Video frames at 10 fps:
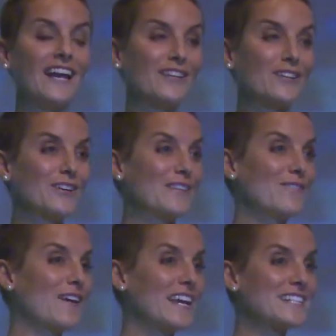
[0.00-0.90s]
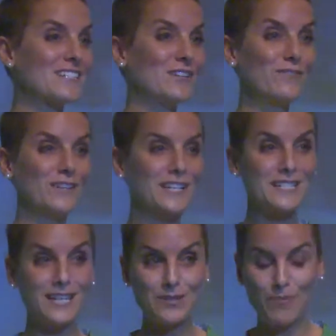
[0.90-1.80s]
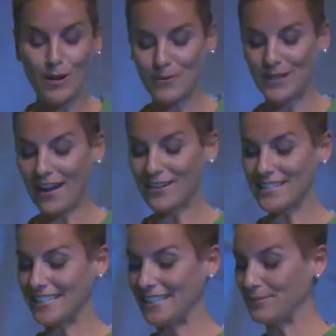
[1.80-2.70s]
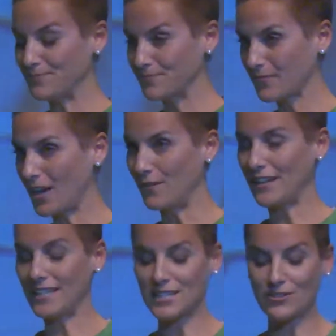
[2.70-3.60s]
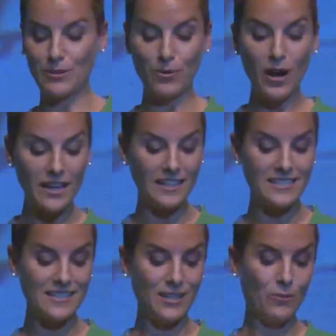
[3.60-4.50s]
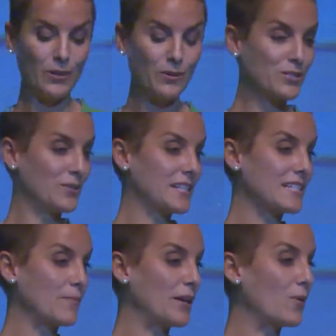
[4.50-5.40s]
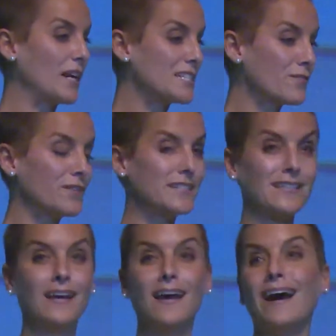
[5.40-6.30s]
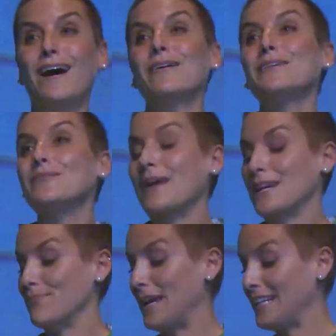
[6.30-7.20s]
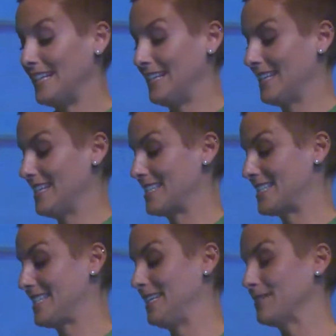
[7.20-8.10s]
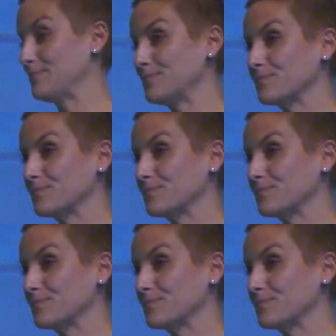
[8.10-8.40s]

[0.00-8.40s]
You know, in the face of such popularity of industry products, we were doing something quite different. How do you make money in this scene?